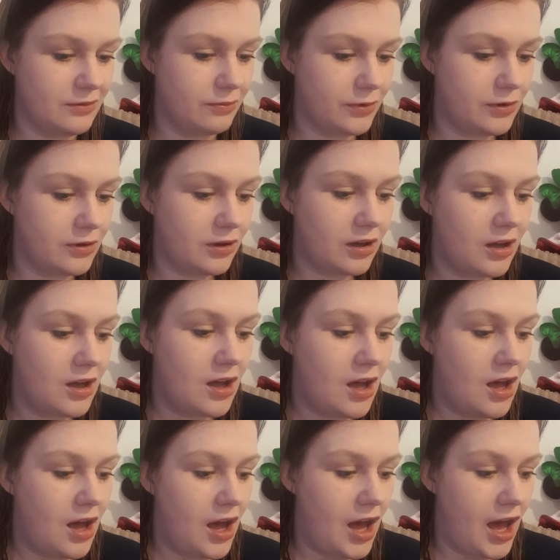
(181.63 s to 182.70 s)
walk.
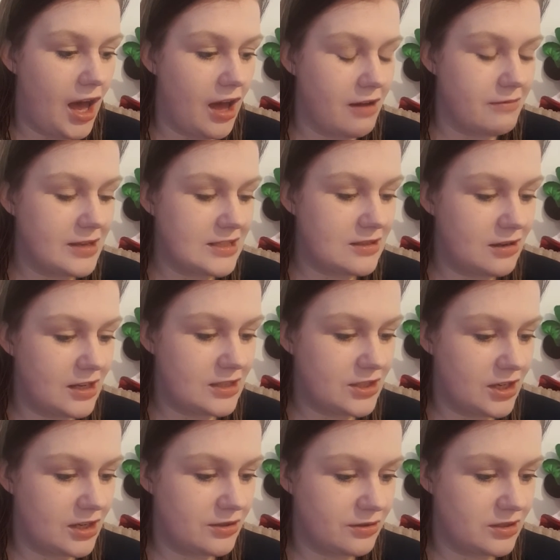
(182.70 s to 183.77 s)
He's not
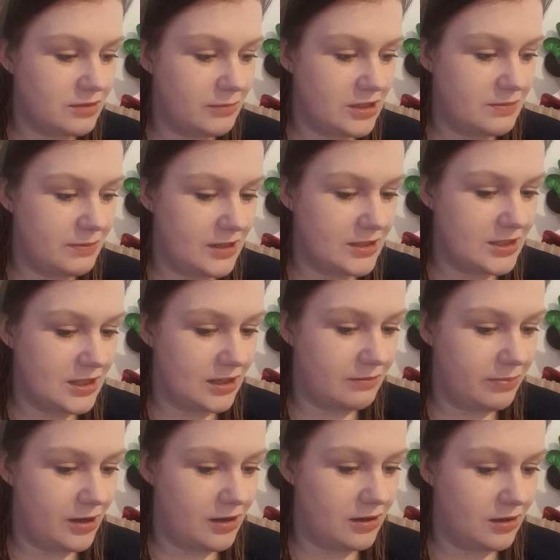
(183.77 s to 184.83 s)
entitled to mobility
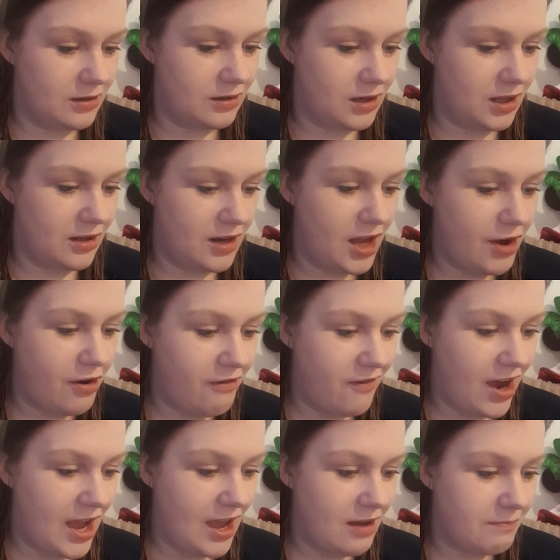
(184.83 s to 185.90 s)
component at the lower
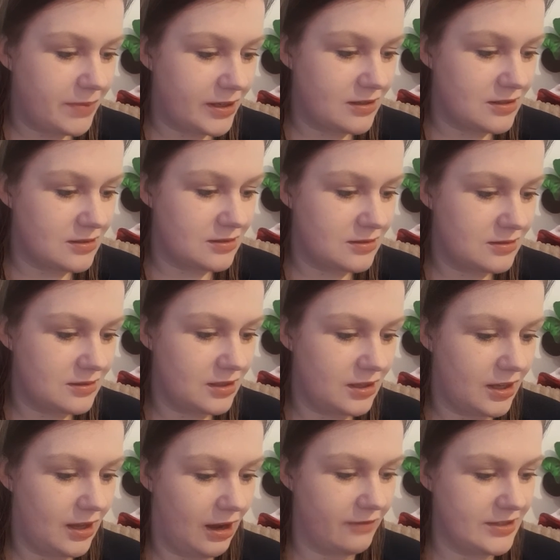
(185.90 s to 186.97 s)
rate because
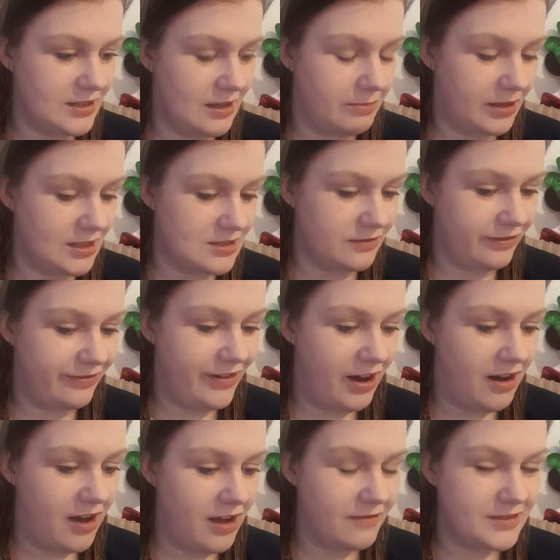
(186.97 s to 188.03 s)
obviously that begins at
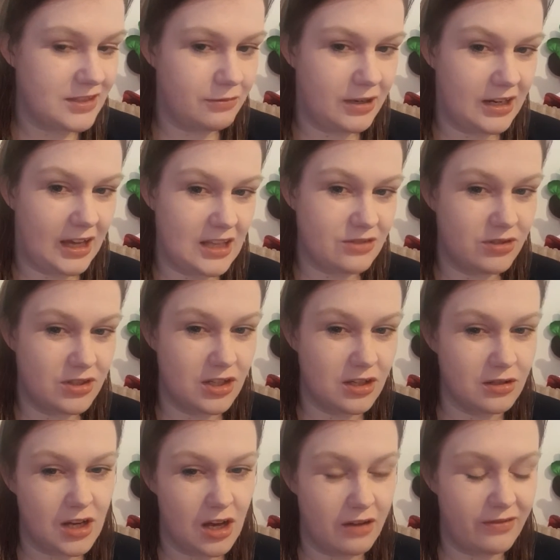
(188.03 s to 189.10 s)
5, so when it gets
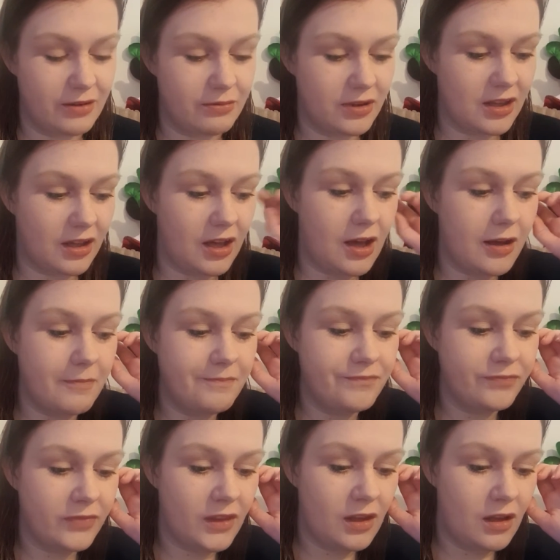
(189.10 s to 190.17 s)
renewed, hopefully we'll then get
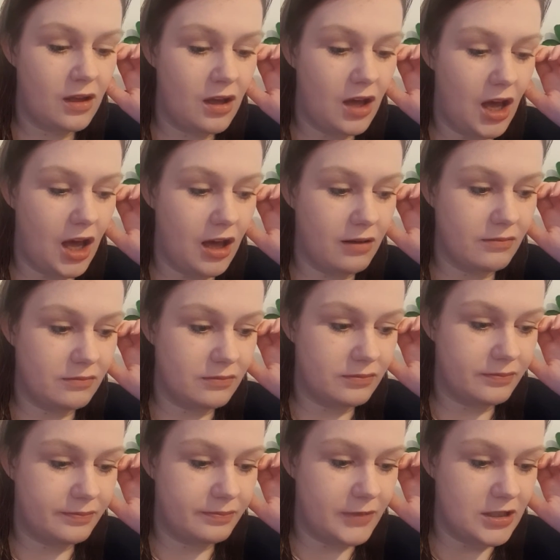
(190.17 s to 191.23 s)

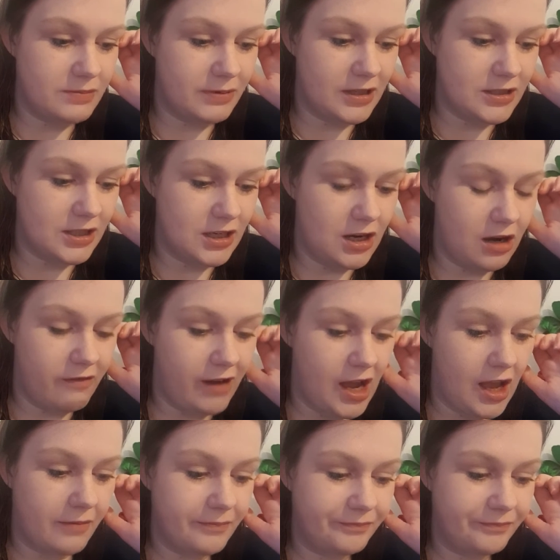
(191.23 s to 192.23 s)
mobility low rate.